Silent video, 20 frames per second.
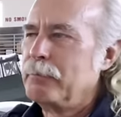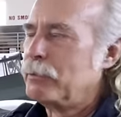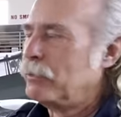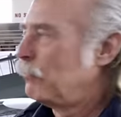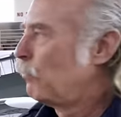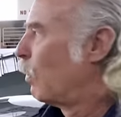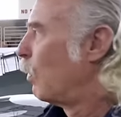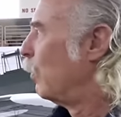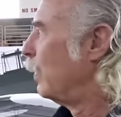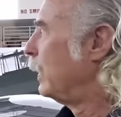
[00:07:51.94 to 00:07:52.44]

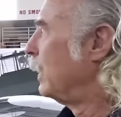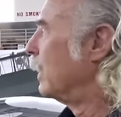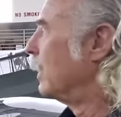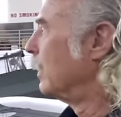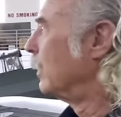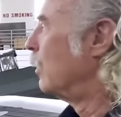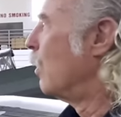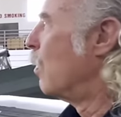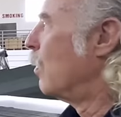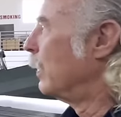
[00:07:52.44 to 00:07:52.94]
before we get
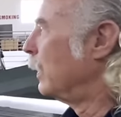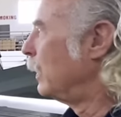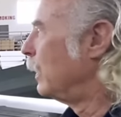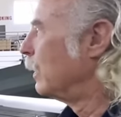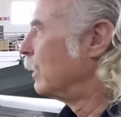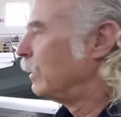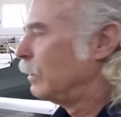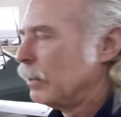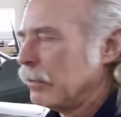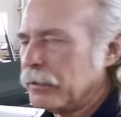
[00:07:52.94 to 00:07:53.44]
it going
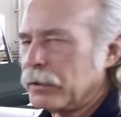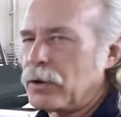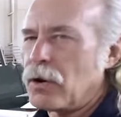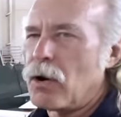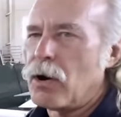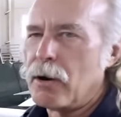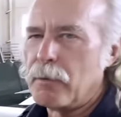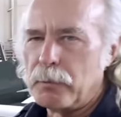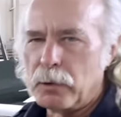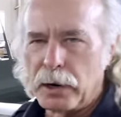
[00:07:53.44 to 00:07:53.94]
again, you know, the
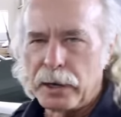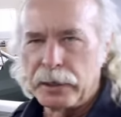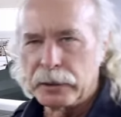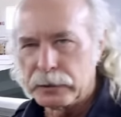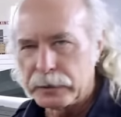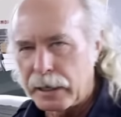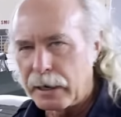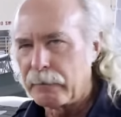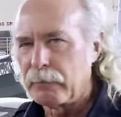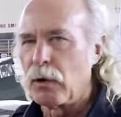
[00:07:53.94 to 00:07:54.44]

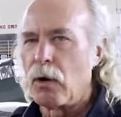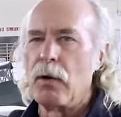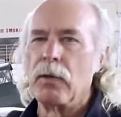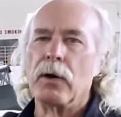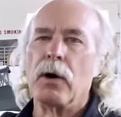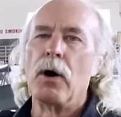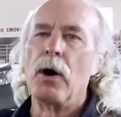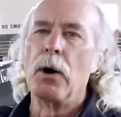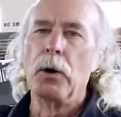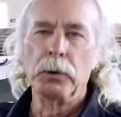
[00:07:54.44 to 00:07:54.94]
carburetors are going to, all
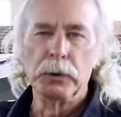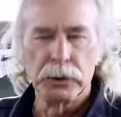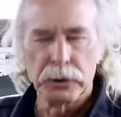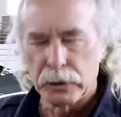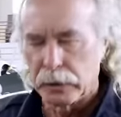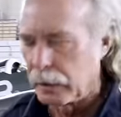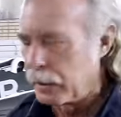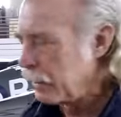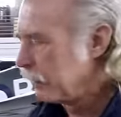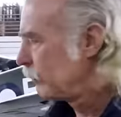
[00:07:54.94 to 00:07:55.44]
the hoses
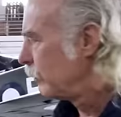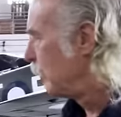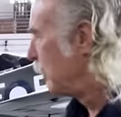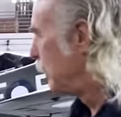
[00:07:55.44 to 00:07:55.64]
are going to have to